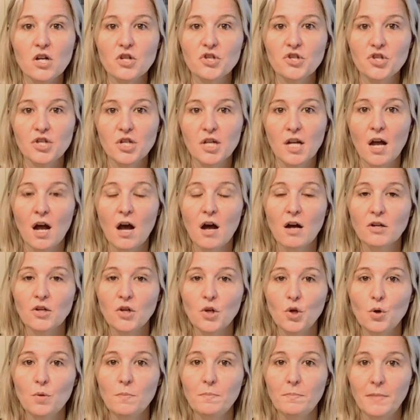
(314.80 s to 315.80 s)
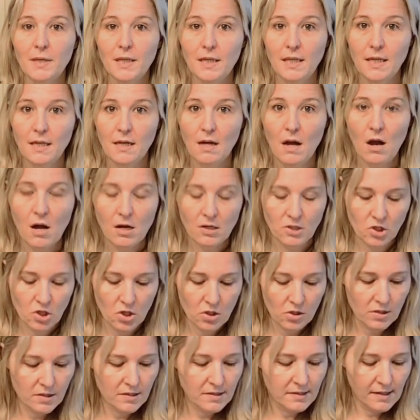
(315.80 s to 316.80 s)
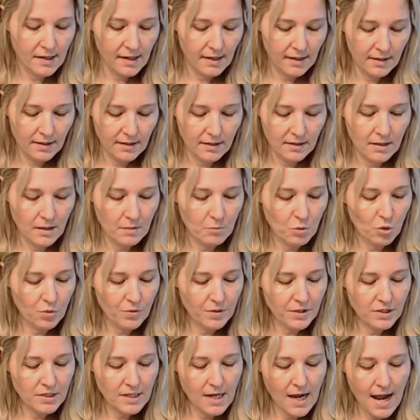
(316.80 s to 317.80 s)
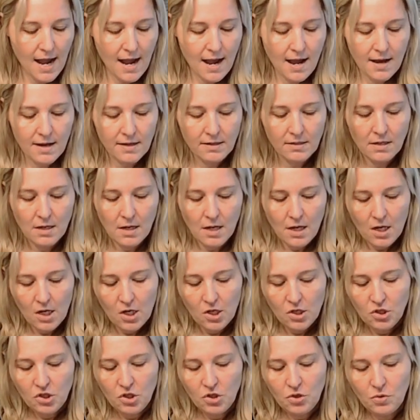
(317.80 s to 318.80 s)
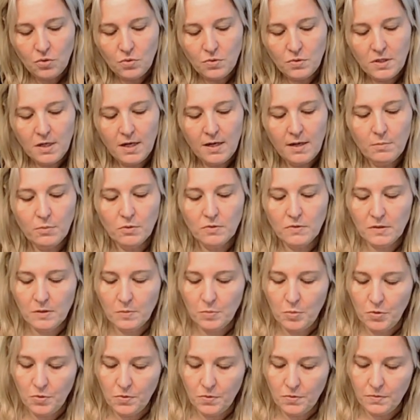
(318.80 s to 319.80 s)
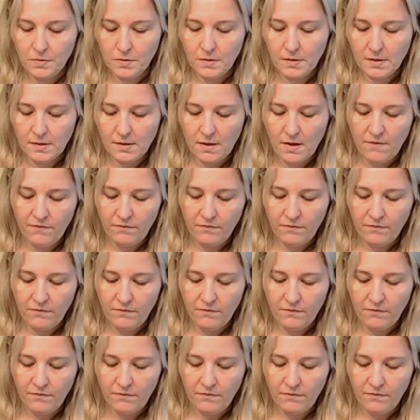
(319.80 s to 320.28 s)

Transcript: Chicago mini hot dogs. And I'm going to add 2 tablespoons of